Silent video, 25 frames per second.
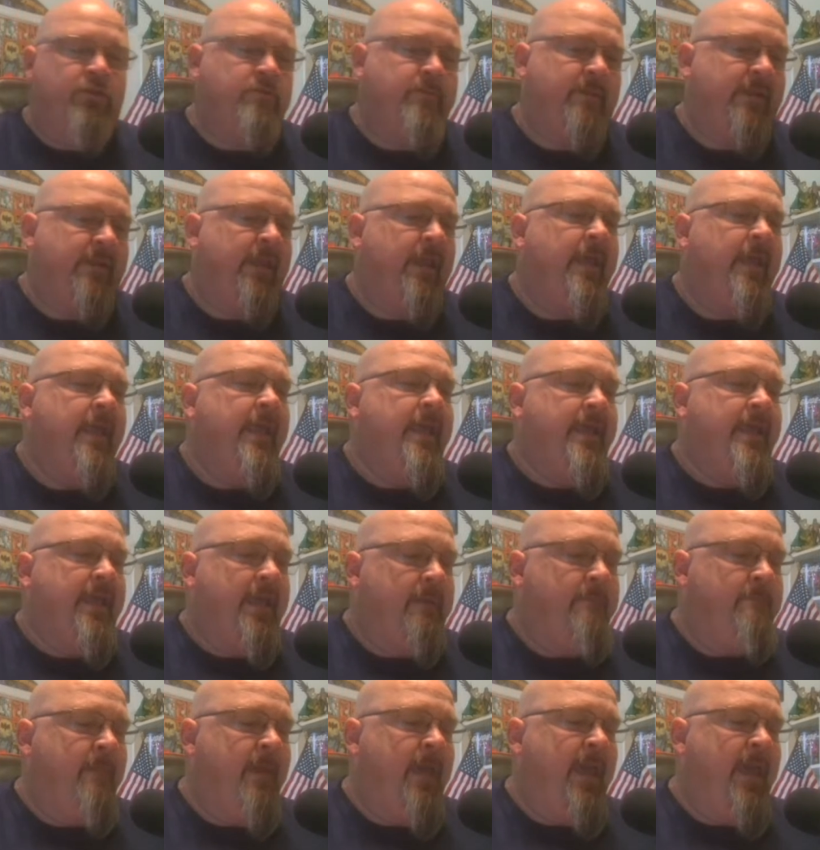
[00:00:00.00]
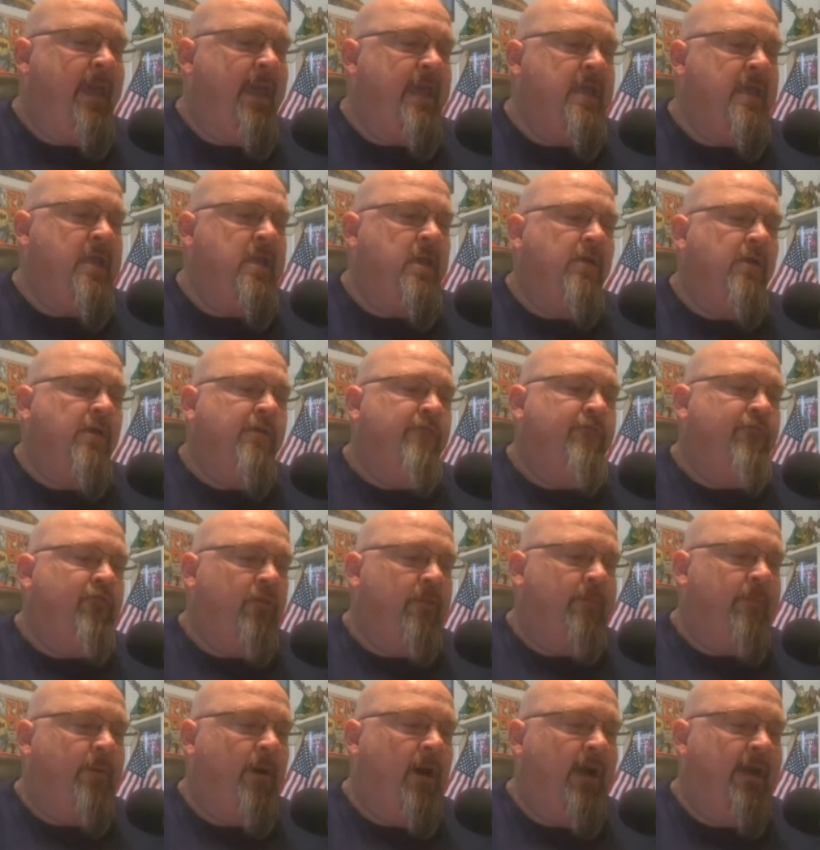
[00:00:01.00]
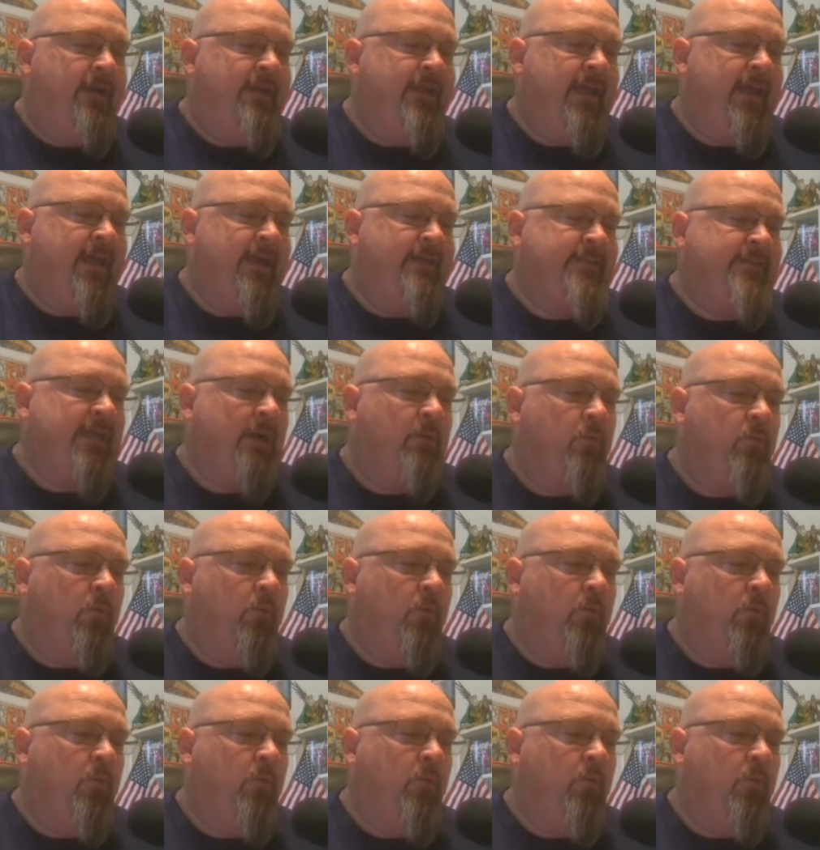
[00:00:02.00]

me, in May for the podcast, I will